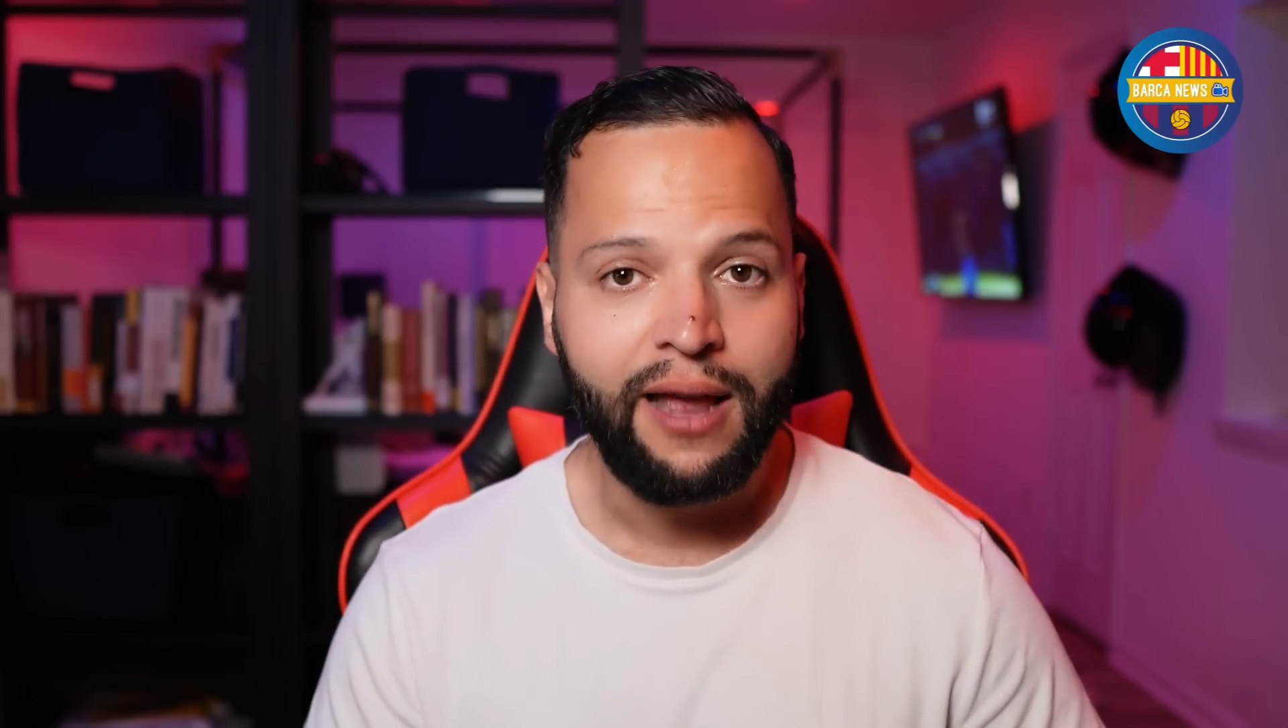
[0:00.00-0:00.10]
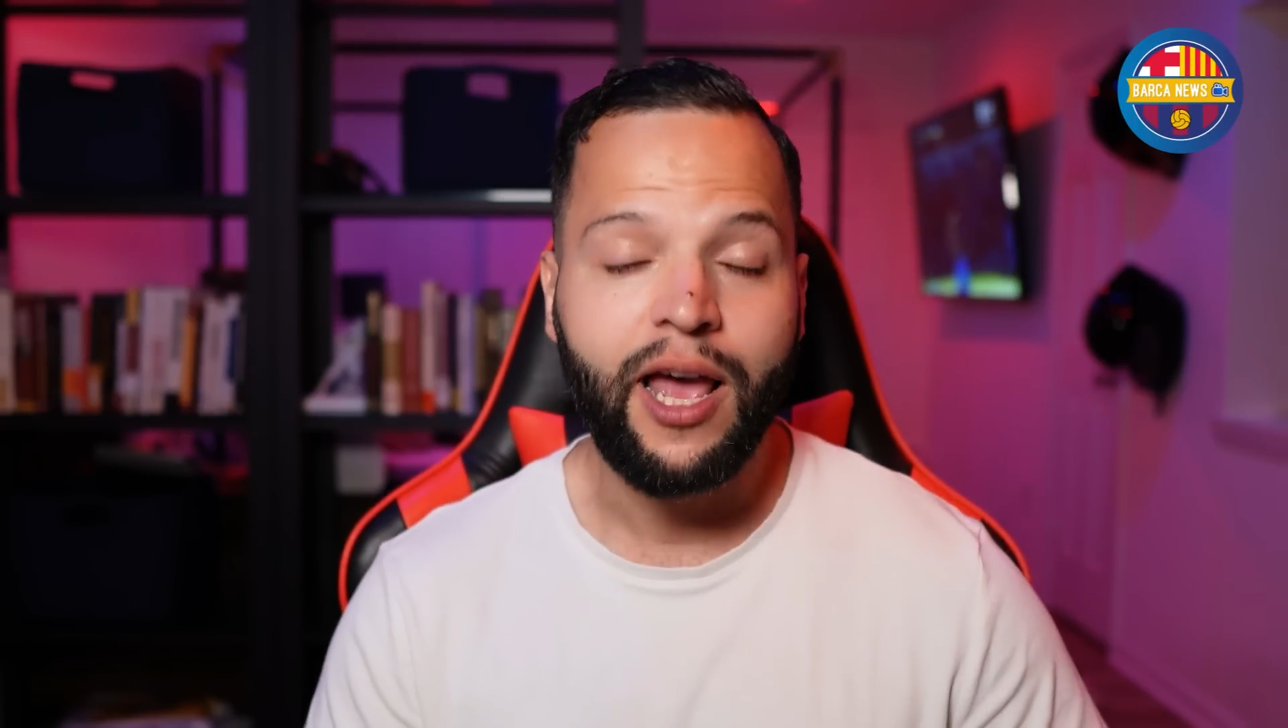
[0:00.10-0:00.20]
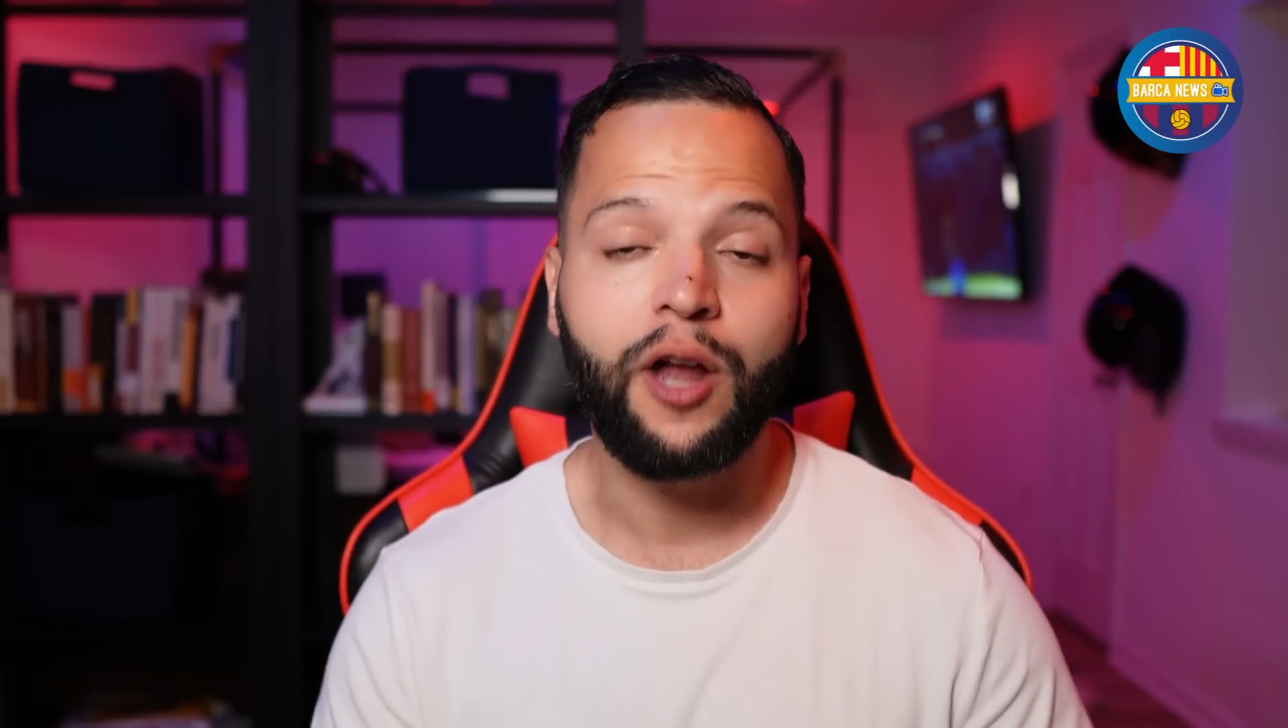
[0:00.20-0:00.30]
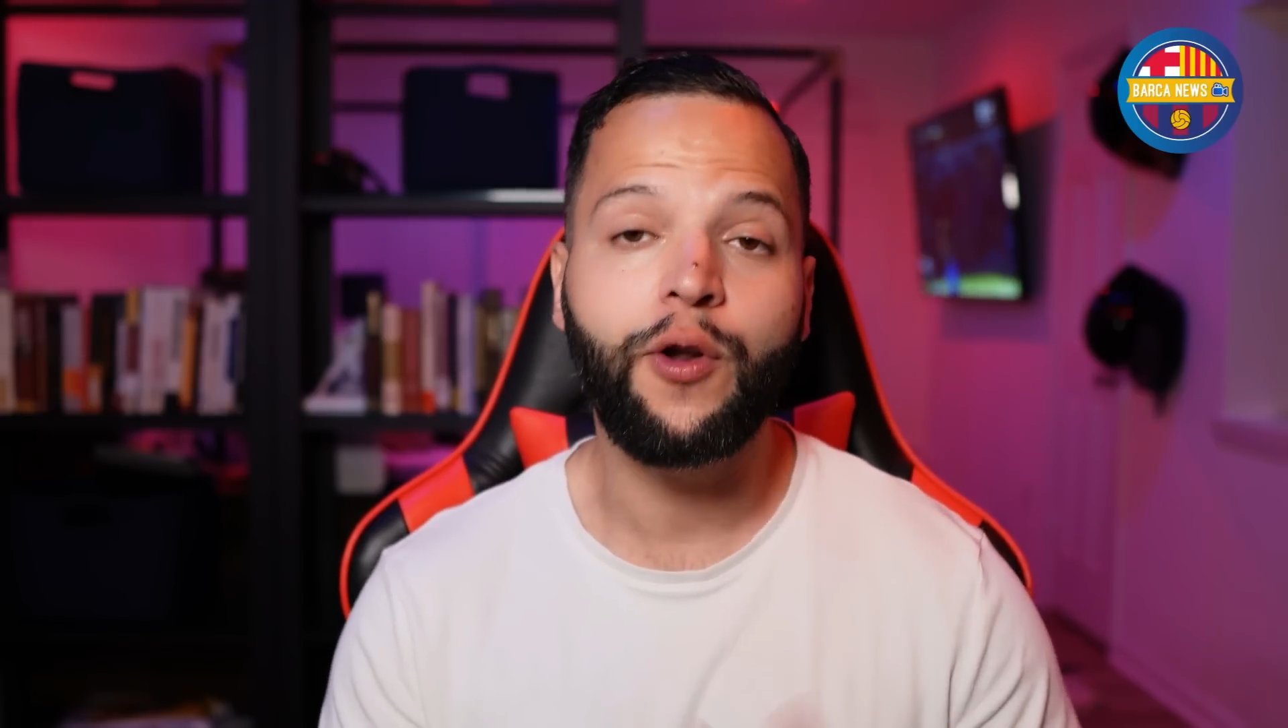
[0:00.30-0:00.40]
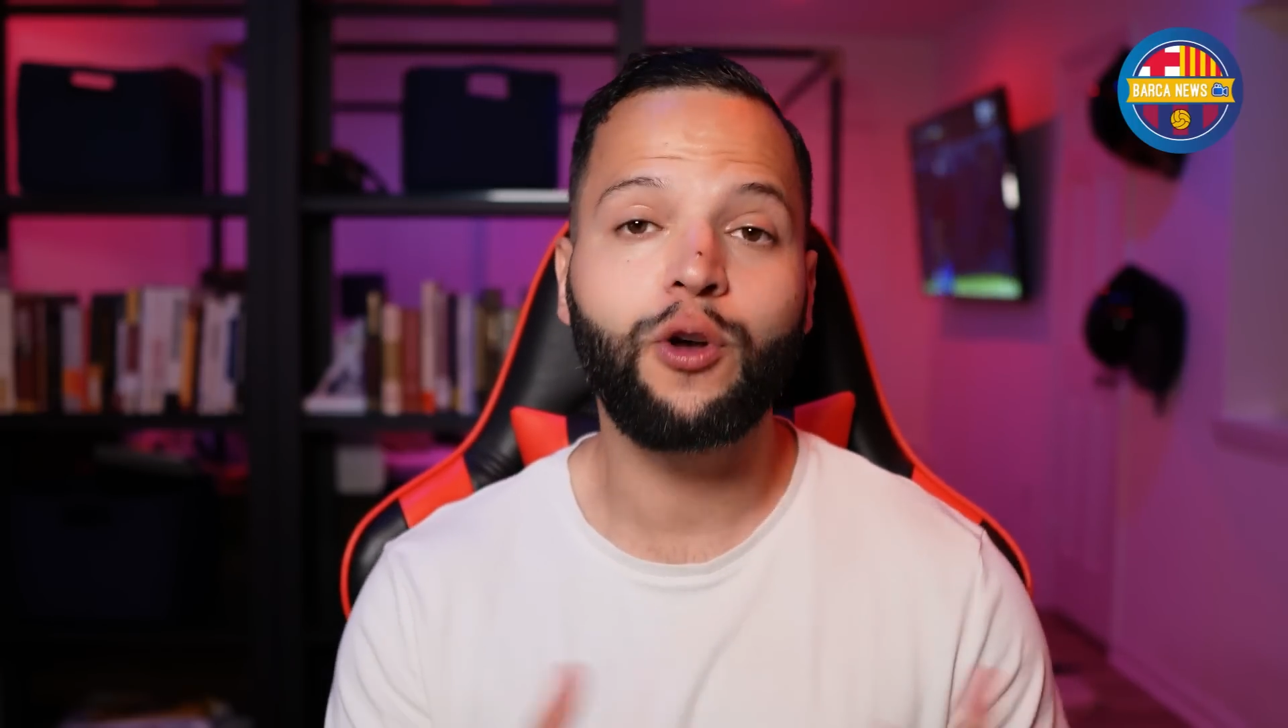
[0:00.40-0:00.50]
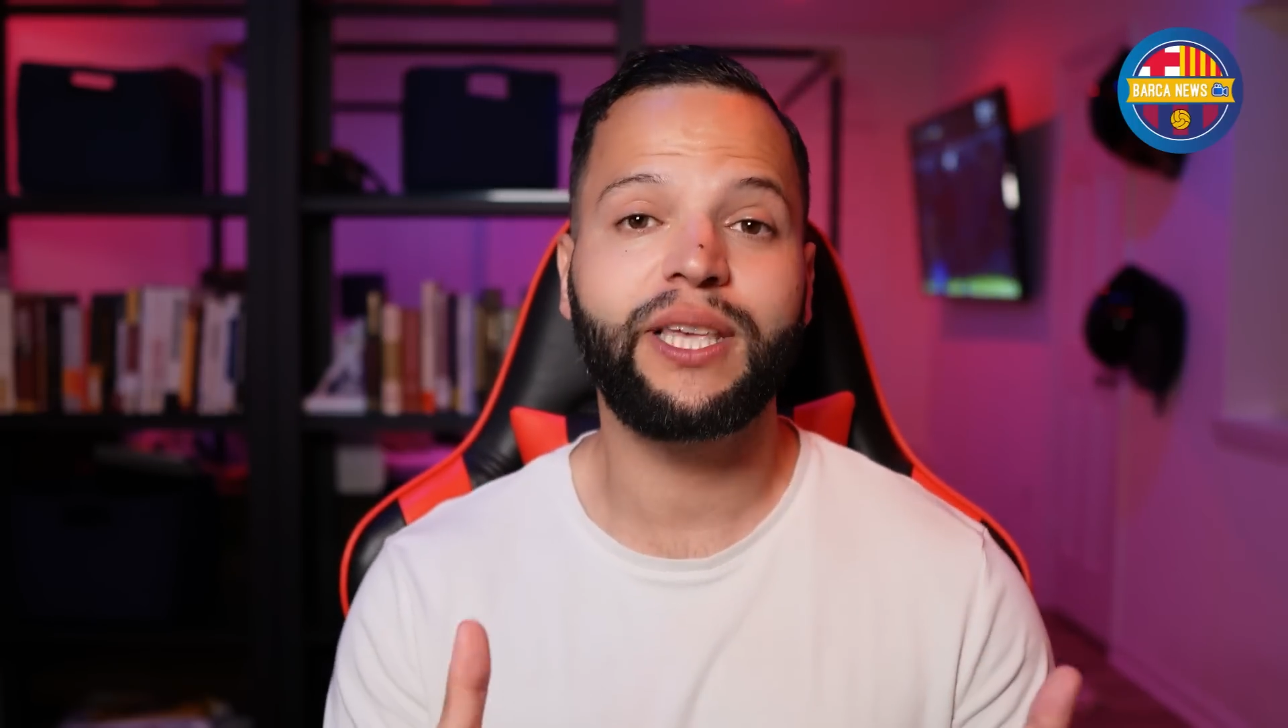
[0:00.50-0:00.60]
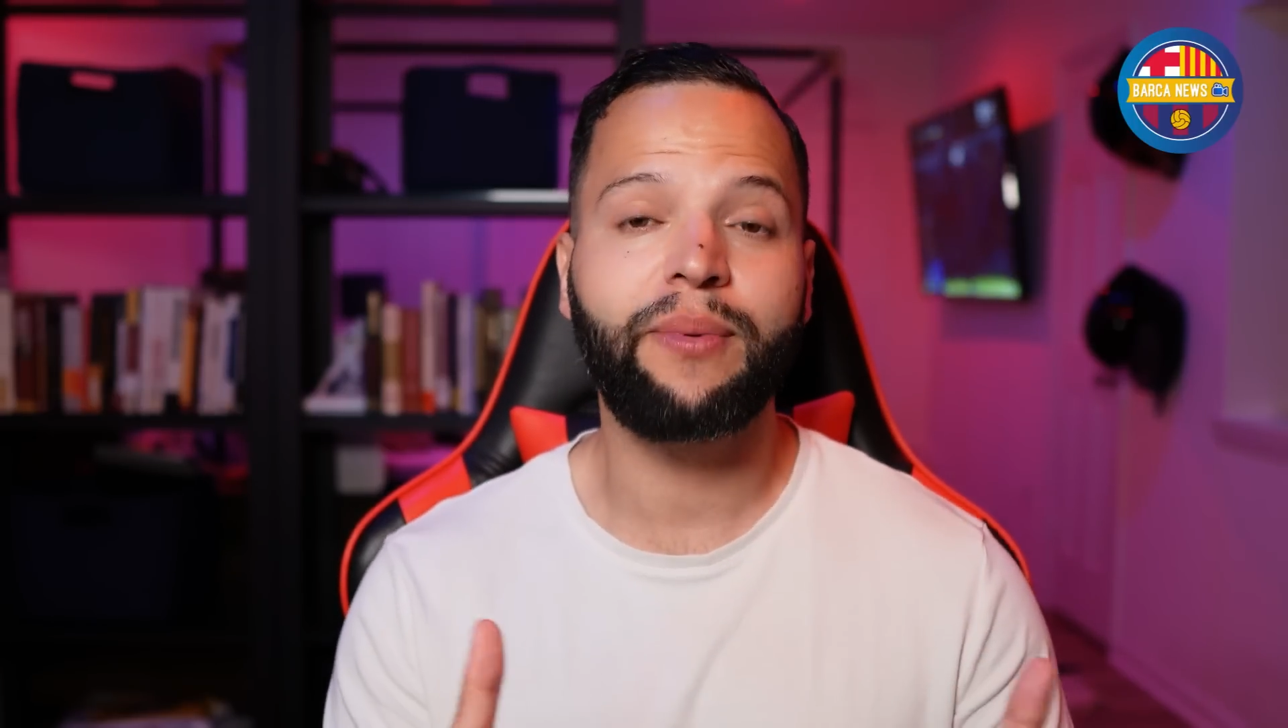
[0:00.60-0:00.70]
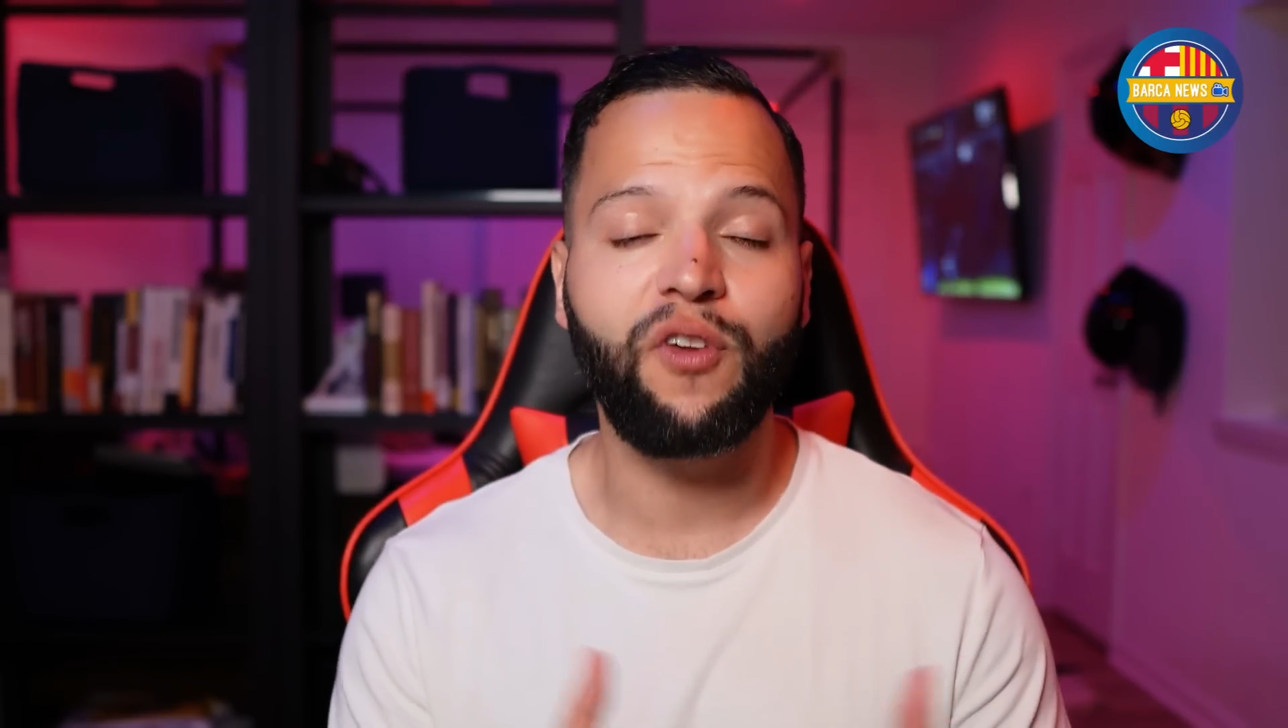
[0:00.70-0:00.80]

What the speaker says: Now, I know some